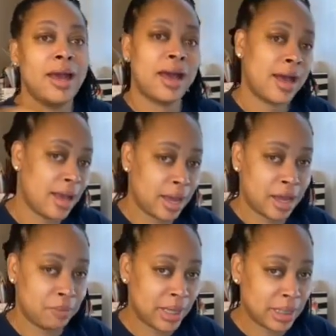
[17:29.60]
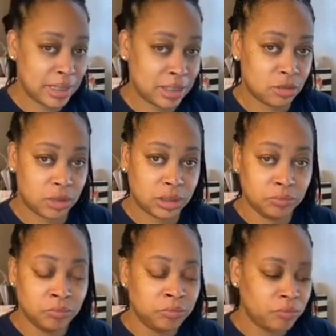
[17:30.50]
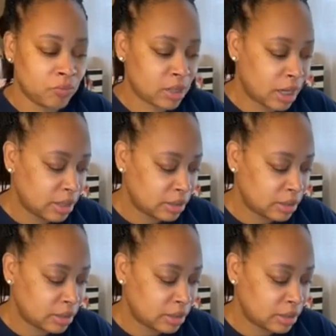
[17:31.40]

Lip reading: I gotta make a detour. And